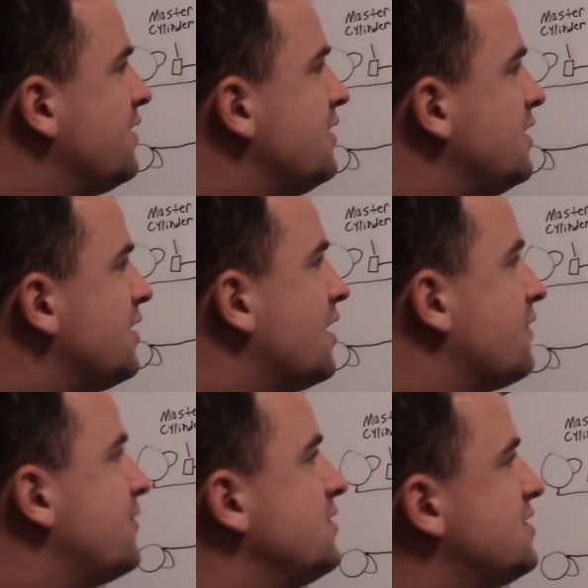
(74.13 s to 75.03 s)
The
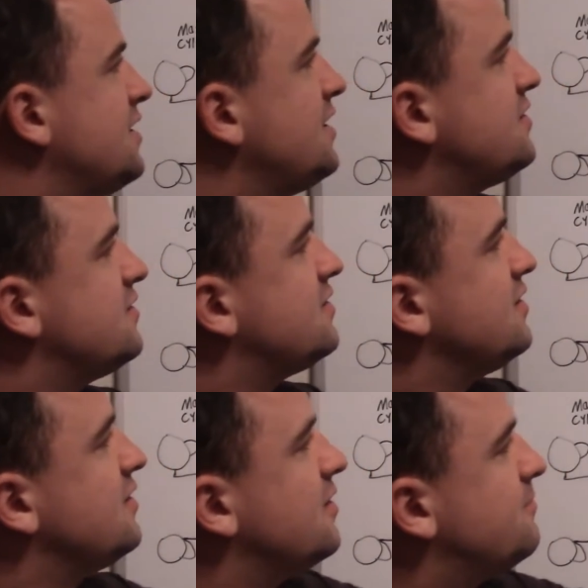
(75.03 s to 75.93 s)
first stage is
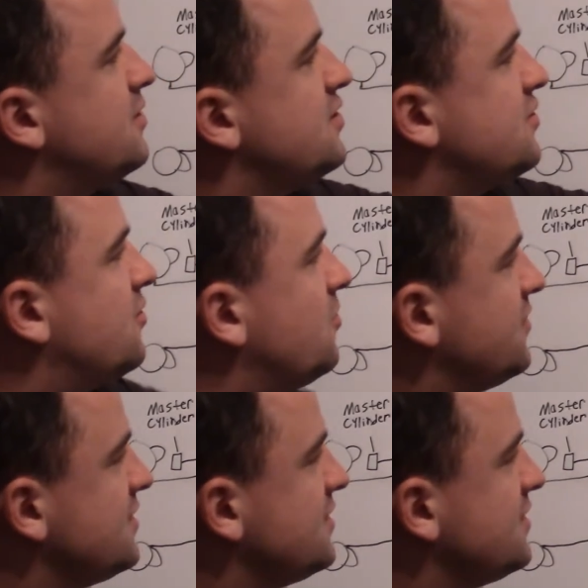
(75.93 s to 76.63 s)
the pressure holding